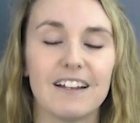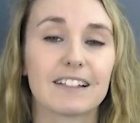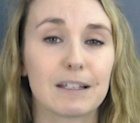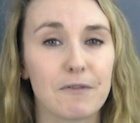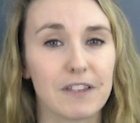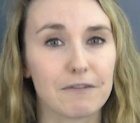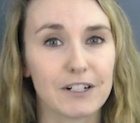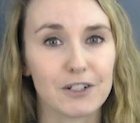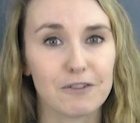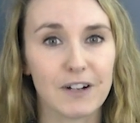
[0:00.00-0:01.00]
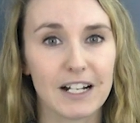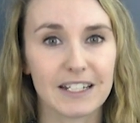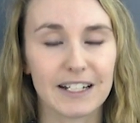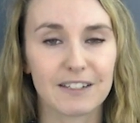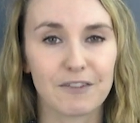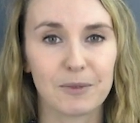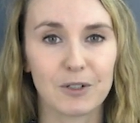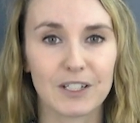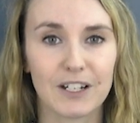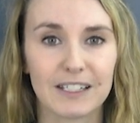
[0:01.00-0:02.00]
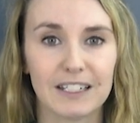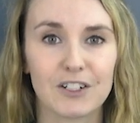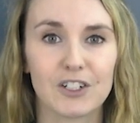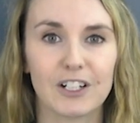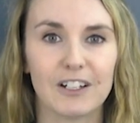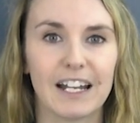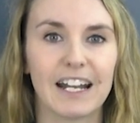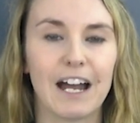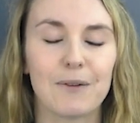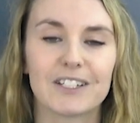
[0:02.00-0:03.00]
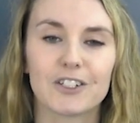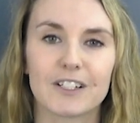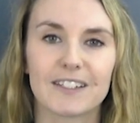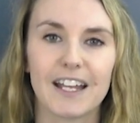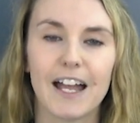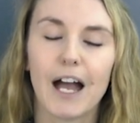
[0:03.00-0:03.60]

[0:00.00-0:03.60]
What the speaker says: some of the original findings from the oxytocin literature and how it's just